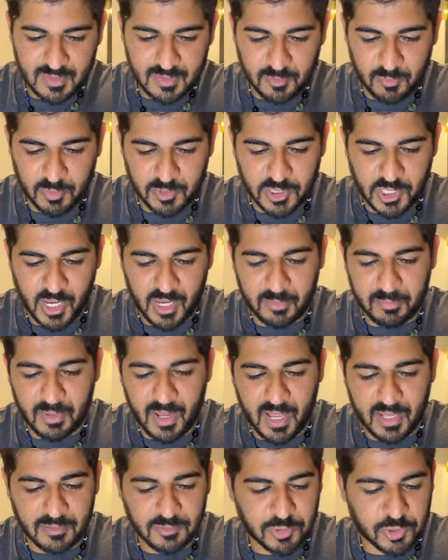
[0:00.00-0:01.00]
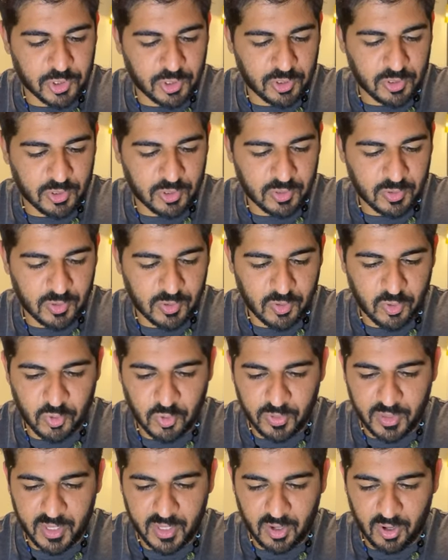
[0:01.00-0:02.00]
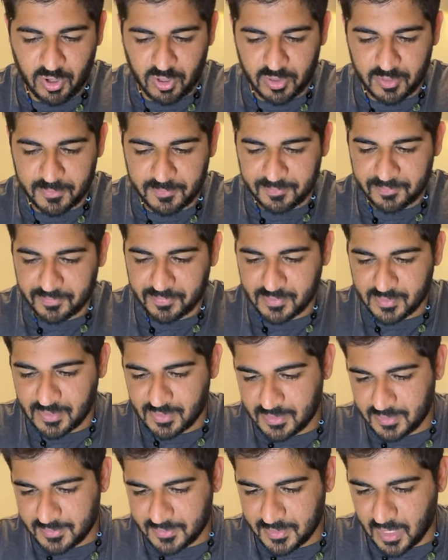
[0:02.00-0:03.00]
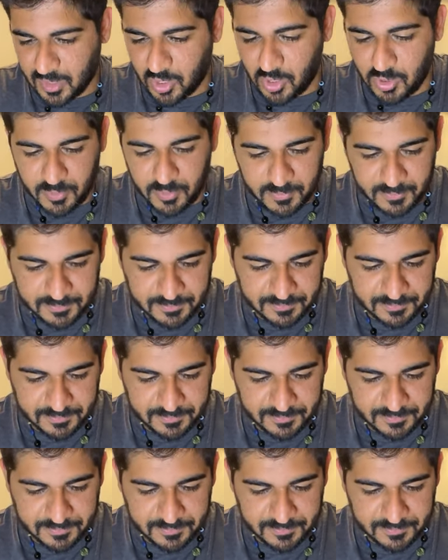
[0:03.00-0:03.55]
which I am not sure who they are. Hello?